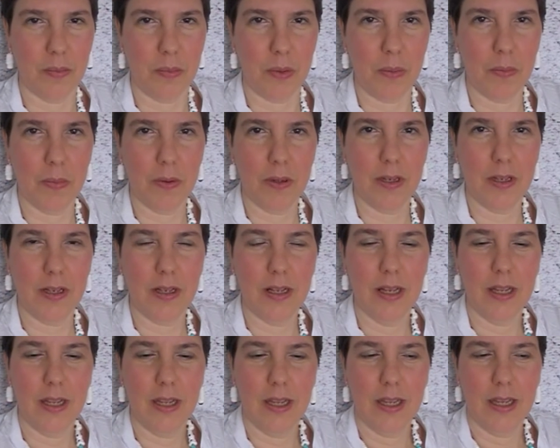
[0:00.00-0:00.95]
people,
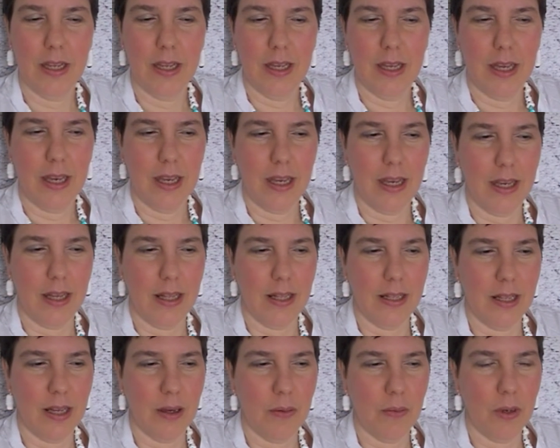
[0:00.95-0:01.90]

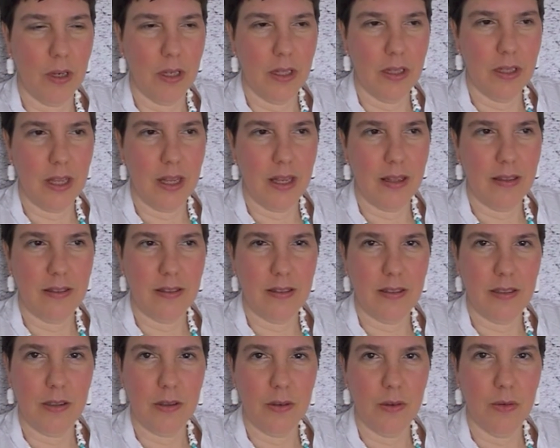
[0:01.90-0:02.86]
and I went
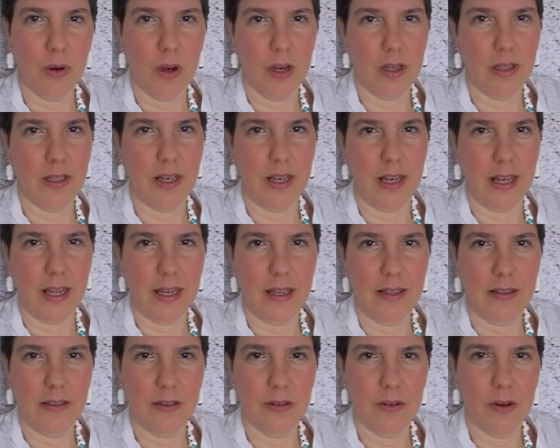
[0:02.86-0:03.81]
dancing quite
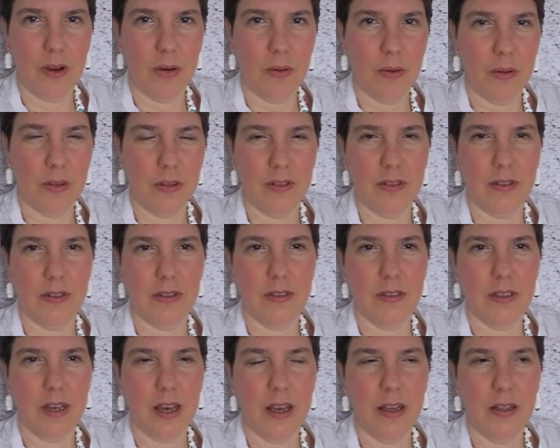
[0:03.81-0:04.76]
late, so I was
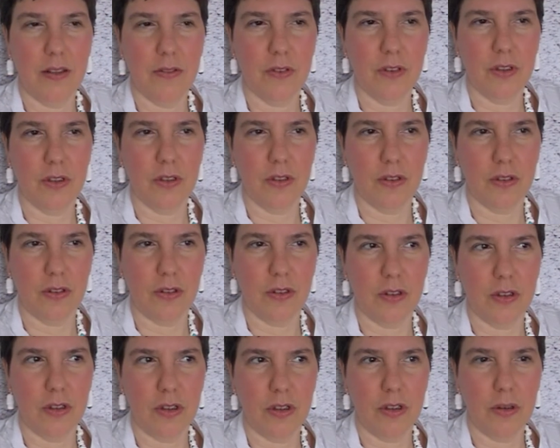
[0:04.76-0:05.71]
kind of
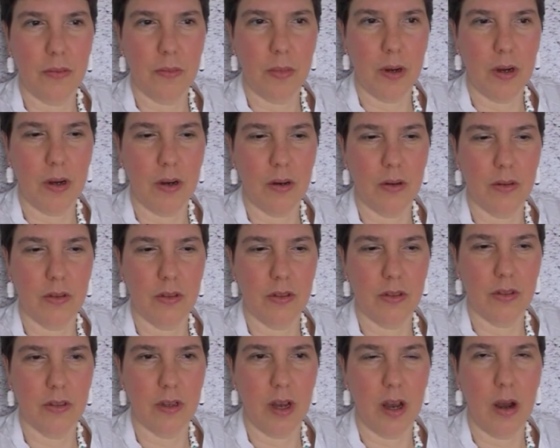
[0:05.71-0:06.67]
concerned about
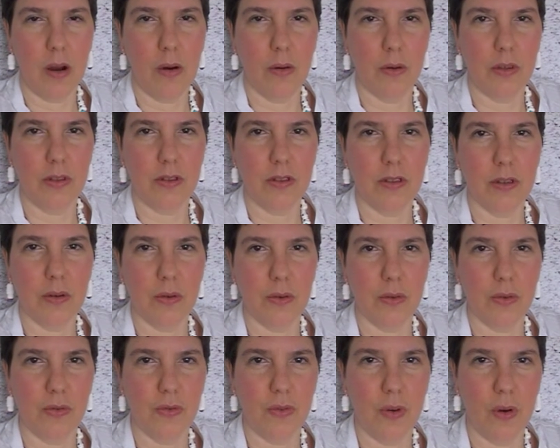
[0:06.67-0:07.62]
how he's going
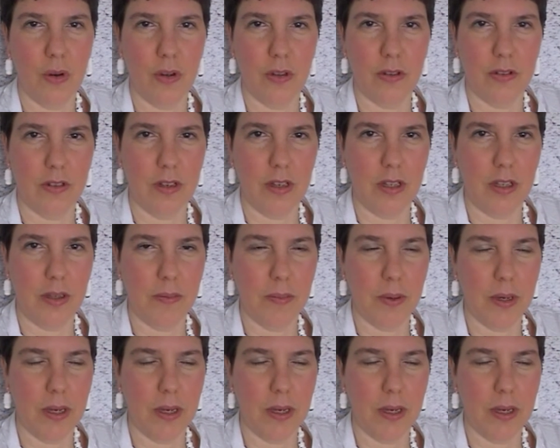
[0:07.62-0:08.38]
to fall asleep.